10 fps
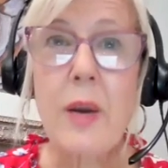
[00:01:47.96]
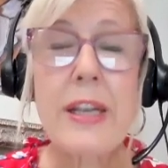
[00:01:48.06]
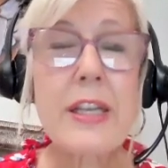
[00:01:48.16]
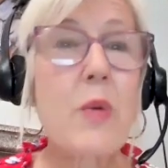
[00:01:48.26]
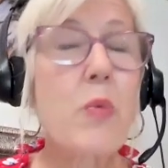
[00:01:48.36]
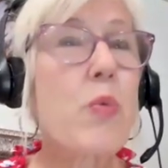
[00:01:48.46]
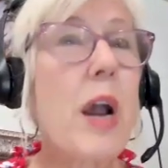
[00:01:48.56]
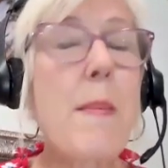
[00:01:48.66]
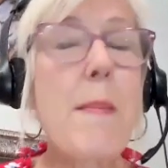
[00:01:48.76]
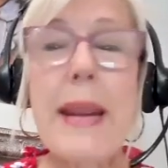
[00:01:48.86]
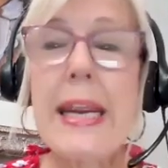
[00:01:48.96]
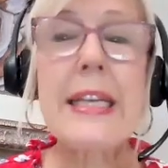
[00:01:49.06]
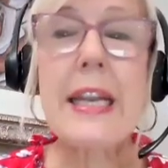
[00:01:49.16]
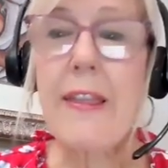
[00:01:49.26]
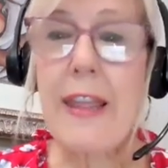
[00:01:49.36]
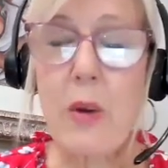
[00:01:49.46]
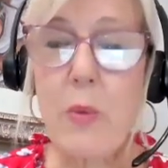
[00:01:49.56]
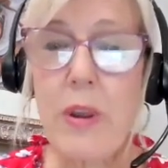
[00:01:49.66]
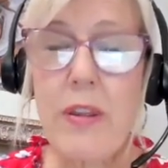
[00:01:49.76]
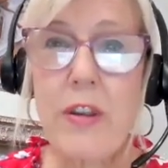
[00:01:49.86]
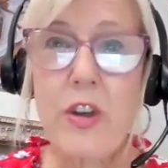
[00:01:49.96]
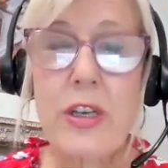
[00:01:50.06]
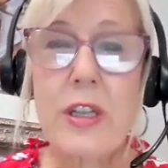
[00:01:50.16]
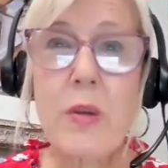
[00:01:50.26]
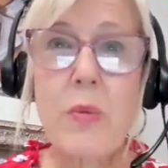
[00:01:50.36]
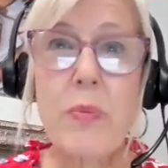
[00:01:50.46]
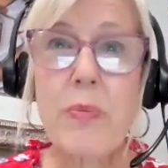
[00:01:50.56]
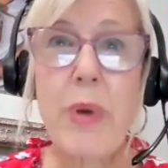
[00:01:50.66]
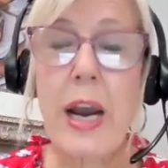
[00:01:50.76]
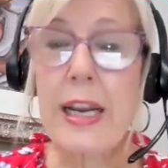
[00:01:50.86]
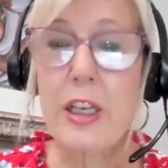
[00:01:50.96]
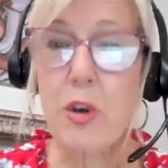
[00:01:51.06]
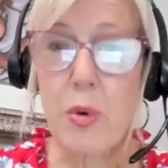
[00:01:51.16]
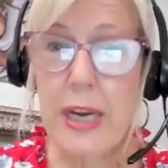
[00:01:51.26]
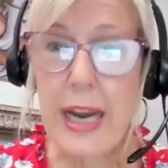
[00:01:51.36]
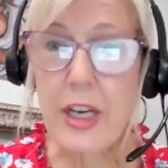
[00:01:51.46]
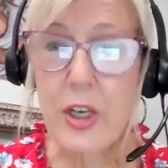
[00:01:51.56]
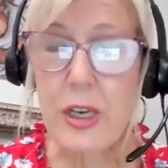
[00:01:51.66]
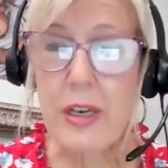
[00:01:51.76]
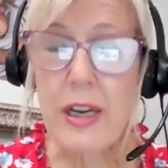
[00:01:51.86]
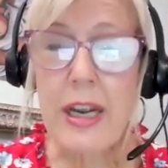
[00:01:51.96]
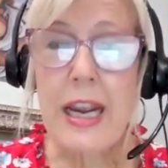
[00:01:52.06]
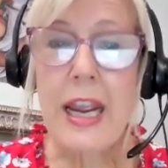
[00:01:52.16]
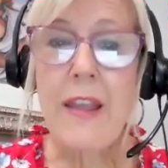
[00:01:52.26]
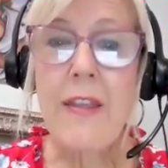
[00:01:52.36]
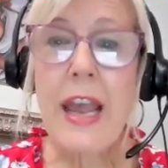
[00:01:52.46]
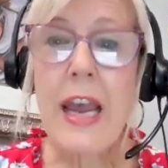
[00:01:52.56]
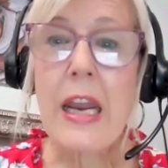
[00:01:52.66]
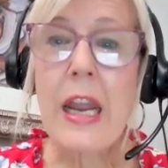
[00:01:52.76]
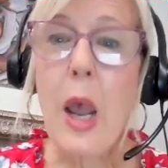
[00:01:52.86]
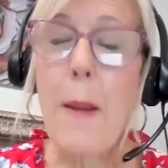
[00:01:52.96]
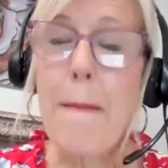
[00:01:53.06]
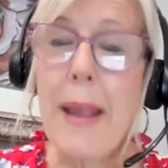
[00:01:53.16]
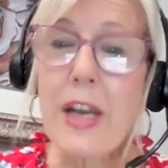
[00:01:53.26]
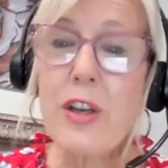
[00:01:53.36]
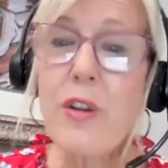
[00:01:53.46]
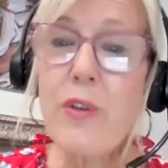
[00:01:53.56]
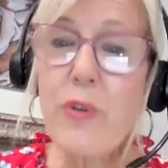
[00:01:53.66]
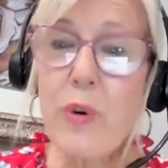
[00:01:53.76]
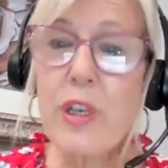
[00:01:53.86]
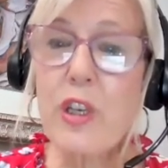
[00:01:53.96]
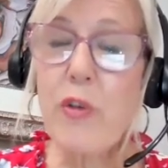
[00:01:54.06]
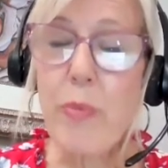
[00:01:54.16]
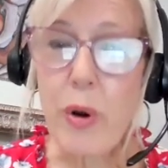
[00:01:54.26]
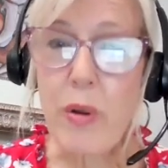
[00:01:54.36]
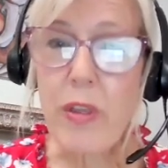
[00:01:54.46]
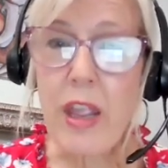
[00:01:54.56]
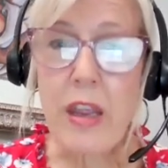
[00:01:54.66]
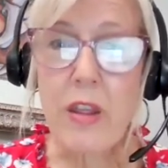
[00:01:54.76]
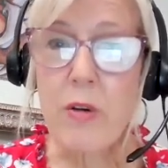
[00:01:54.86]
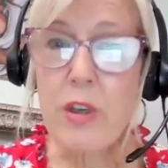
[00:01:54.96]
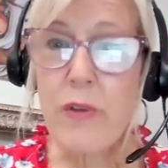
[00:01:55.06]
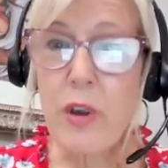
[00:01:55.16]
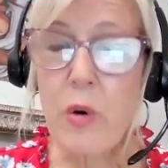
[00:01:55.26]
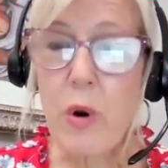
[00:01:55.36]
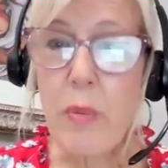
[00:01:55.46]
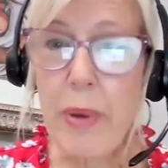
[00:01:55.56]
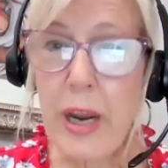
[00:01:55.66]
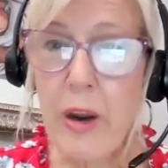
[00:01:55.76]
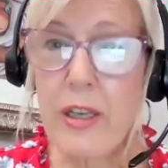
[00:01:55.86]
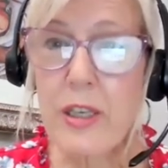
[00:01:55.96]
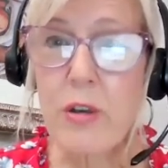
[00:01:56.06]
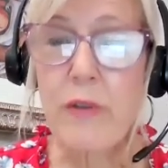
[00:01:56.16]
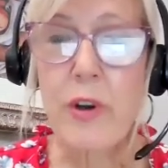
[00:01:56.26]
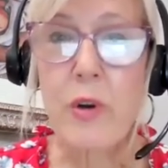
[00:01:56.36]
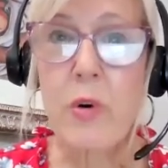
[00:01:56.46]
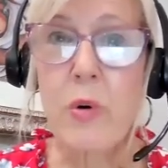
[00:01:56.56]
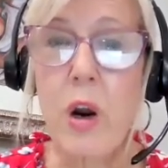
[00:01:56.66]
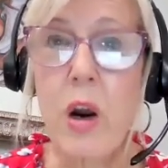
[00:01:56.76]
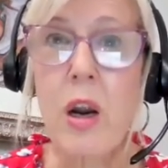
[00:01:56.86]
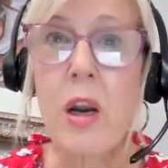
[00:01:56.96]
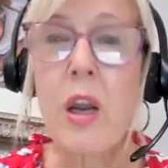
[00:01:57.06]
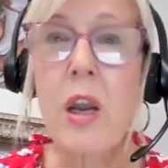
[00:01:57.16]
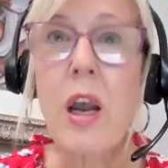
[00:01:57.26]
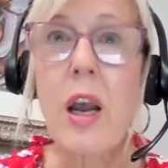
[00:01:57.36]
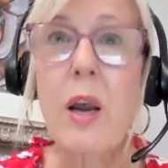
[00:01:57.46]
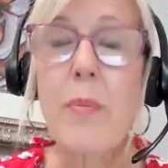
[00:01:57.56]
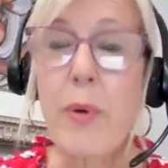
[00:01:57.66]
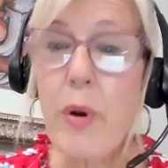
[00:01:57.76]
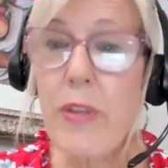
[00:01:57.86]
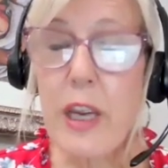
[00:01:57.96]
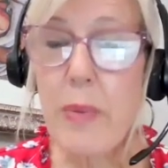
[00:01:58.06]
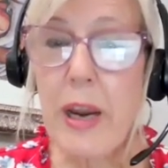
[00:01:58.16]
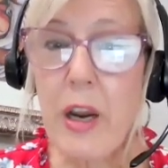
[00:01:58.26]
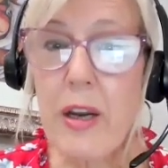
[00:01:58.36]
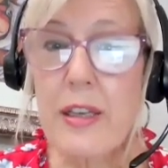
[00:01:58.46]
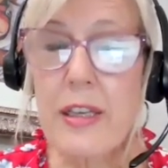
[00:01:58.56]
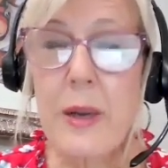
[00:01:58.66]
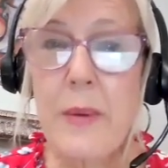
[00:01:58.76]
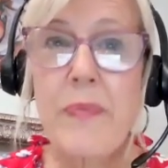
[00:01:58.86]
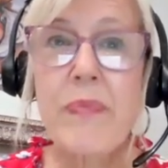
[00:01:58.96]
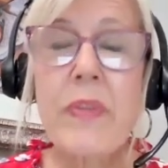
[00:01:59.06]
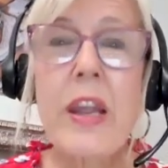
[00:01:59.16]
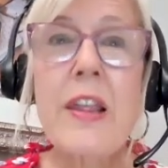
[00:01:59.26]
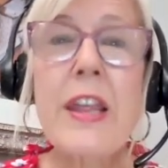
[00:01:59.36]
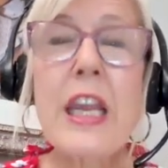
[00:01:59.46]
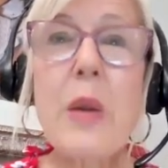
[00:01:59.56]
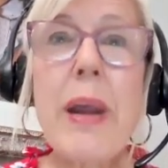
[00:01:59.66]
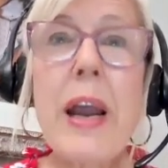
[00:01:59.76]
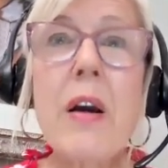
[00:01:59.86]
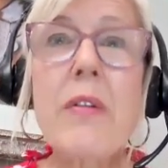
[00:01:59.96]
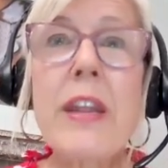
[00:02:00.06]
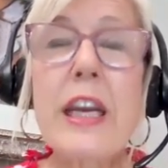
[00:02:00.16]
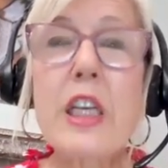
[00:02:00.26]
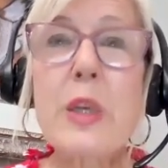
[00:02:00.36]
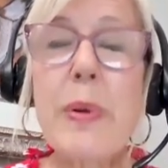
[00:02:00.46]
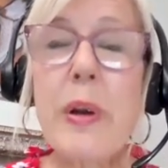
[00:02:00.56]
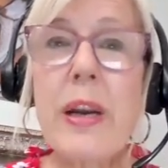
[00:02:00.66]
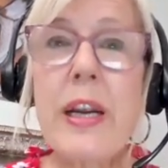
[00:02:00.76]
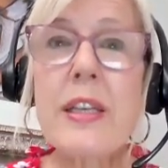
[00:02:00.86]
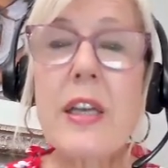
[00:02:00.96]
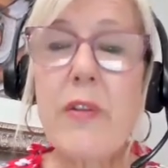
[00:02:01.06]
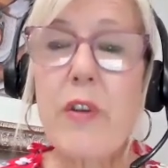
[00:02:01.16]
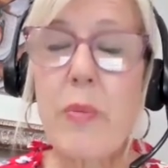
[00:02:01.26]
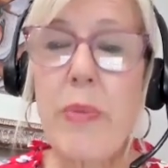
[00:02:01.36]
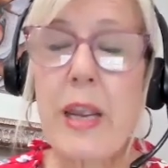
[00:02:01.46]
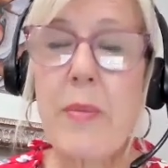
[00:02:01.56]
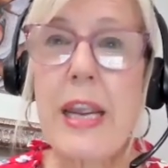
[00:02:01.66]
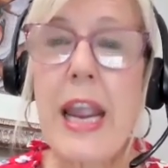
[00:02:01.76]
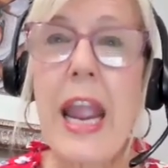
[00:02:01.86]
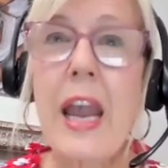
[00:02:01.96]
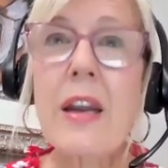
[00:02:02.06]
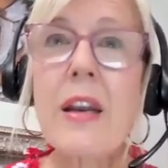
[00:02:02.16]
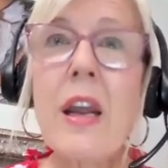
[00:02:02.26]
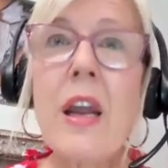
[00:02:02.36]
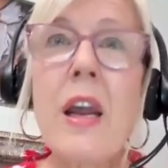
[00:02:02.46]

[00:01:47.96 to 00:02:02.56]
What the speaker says: It's an amazing thing with just the body's creation in that imagine the forces of birth. Those of you who are parents, those of you who are birthing parents, think about the experience of your baby and